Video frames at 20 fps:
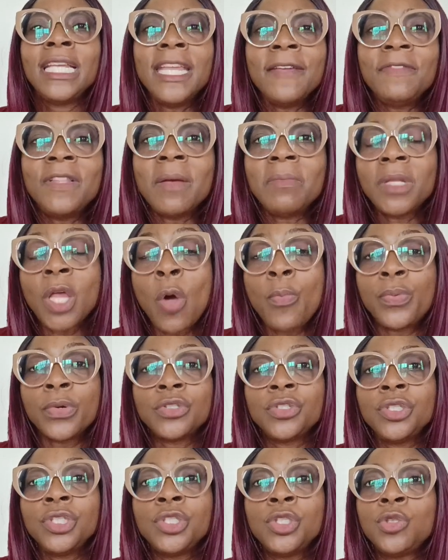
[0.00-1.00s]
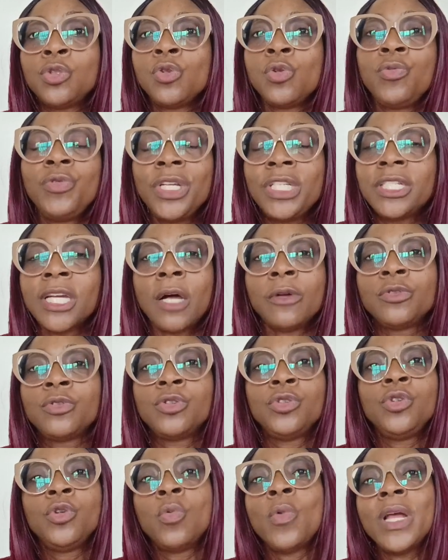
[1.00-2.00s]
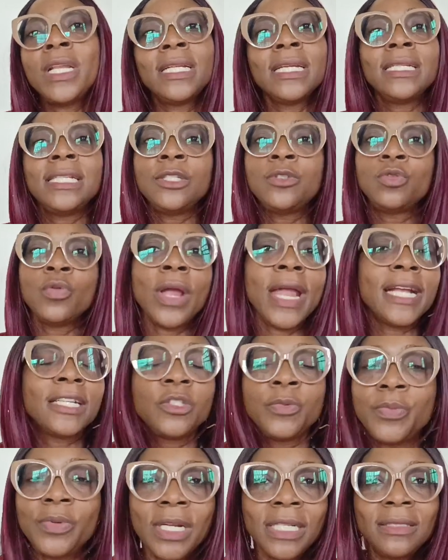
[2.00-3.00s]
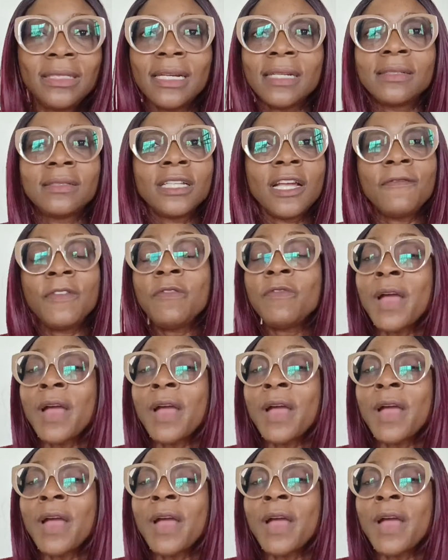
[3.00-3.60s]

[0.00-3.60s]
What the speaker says: give them the opportunity to reach out to you when they need to express themselves,